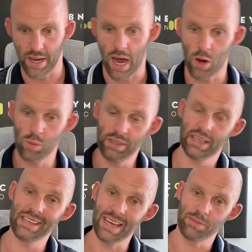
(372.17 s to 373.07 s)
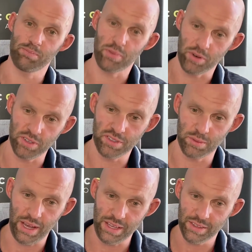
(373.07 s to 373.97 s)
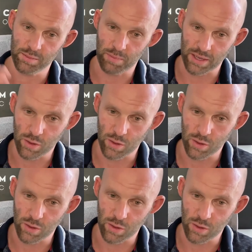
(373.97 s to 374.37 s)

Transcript: how we can get persuaded by